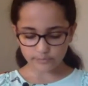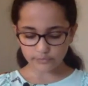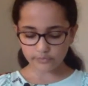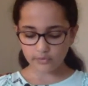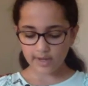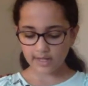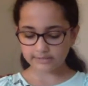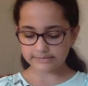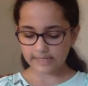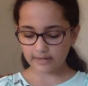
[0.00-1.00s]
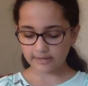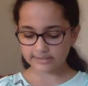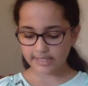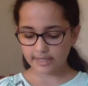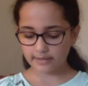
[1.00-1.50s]
Bruno held
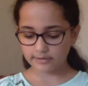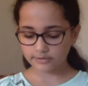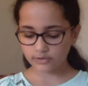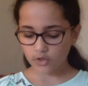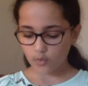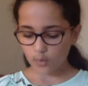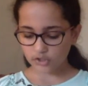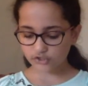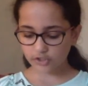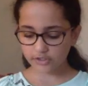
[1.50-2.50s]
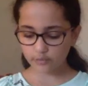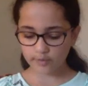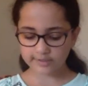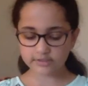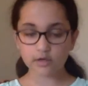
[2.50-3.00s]
Dahlia's hand while Charlotte
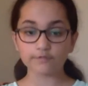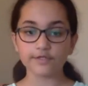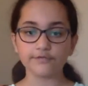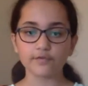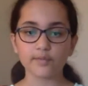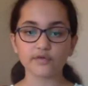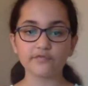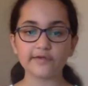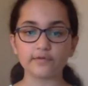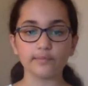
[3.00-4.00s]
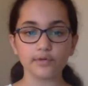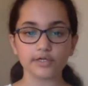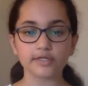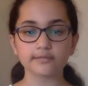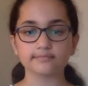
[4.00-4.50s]
read softly from her favorite
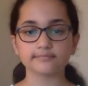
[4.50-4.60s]
book.